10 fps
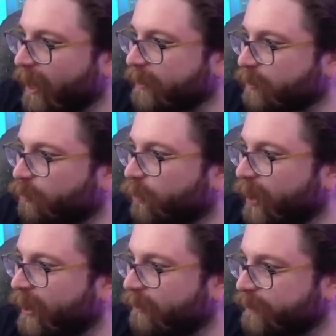as a
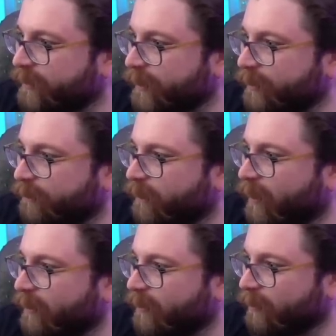way of
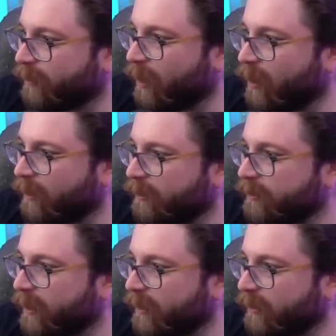signifying to the
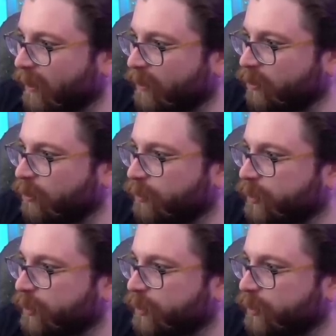gods it like a new